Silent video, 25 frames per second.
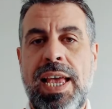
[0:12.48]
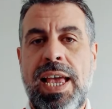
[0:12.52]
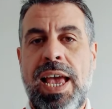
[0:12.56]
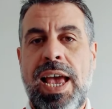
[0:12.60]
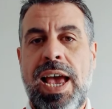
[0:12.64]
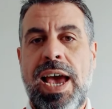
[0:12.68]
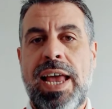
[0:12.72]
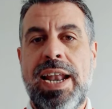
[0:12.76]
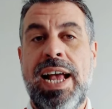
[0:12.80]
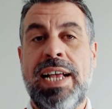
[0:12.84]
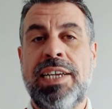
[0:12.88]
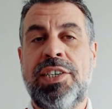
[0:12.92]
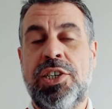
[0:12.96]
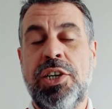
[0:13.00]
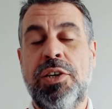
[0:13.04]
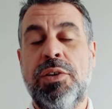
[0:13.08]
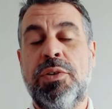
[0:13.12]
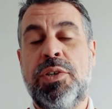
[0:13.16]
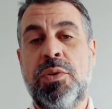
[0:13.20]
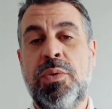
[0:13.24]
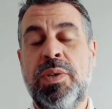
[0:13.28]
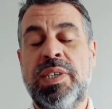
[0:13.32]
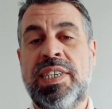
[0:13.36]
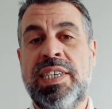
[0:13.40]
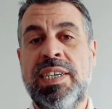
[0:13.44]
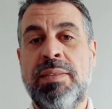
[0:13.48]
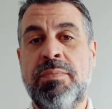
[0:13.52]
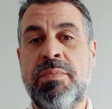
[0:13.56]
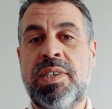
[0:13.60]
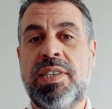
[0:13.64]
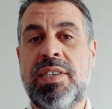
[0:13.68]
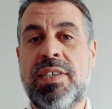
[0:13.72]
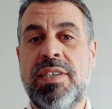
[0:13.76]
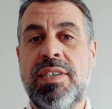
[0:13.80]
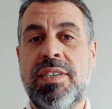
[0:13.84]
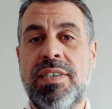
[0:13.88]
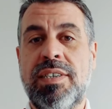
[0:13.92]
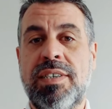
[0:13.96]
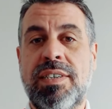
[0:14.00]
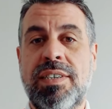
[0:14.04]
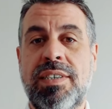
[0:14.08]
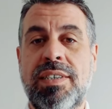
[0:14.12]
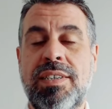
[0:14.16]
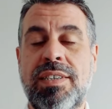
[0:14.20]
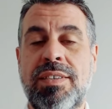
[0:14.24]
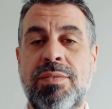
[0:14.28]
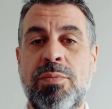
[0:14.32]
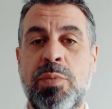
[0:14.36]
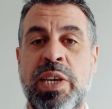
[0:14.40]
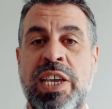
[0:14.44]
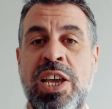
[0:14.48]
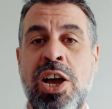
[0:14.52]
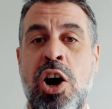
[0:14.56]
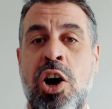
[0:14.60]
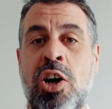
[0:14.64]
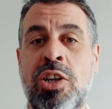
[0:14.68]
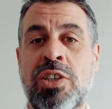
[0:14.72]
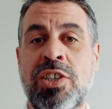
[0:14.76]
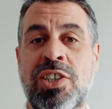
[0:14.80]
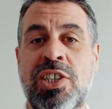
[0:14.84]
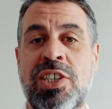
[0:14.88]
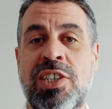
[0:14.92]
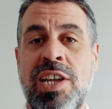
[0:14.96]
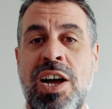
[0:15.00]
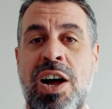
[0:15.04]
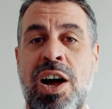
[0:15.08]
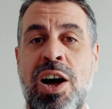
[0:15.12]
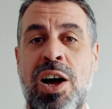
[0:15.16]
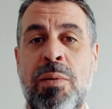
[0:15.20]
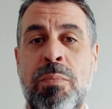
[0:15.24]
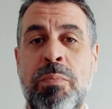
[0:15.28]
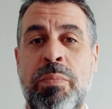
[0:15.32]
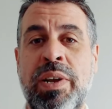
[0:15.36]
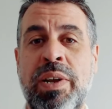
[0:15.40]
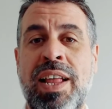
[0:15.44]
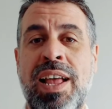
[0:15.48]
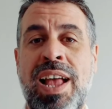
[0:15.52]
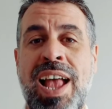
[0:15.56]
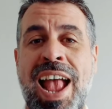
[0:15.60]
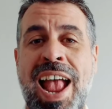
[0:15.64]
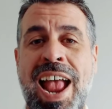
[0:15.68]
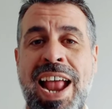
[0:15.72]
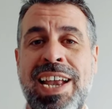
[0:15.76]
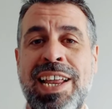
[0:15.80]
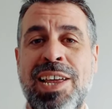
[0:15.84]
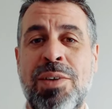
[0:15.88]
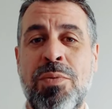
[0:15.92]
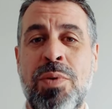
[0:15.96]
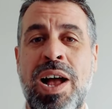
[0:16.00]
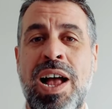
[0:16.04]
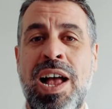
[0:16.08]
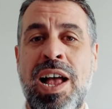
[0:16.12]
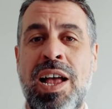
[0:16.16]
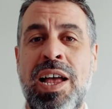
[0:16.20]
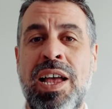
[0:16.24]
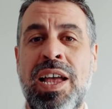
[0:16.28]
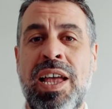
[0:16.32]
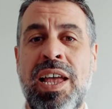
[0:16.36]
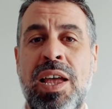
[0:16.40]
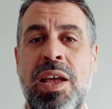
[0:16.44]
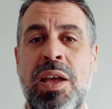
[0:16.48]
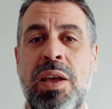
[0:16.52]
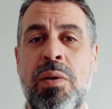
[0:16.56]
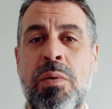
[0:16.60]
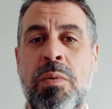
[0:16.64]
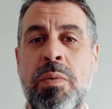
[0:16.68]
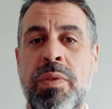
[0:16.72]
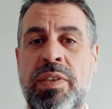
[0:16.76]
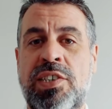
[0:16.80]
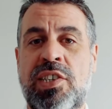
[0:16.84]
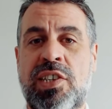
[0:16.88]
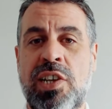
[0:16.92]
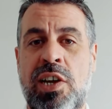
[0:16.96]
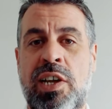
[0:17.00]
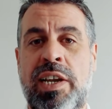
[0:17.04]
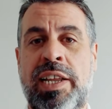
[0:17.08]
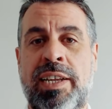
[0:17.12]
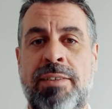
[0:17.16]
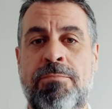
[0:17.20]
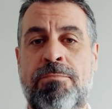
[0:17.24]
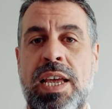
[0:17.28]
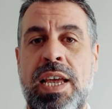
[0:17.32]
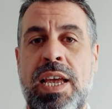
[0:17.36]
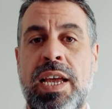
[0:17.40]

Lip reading: And as usual, it seems we can't start but anywhere with sterling.